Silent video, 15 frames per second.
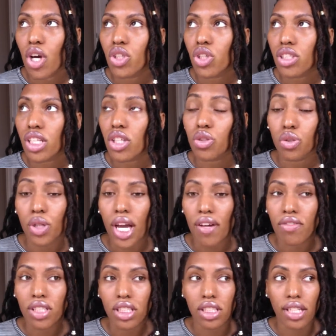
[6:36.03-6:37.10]
So I was like, do you
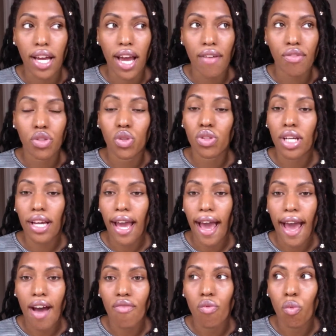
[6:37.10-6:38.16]
have 6.5? And she's like, I
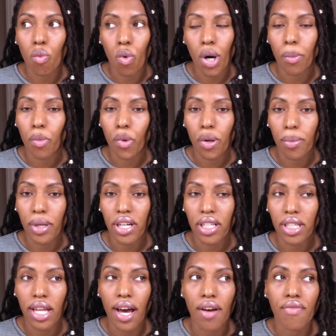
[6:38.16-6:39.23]
have one more pair
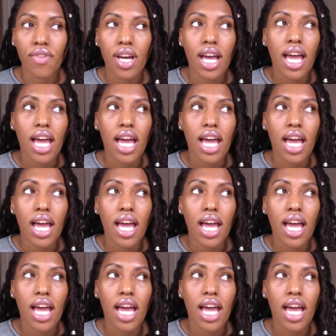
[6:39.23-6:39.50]
left.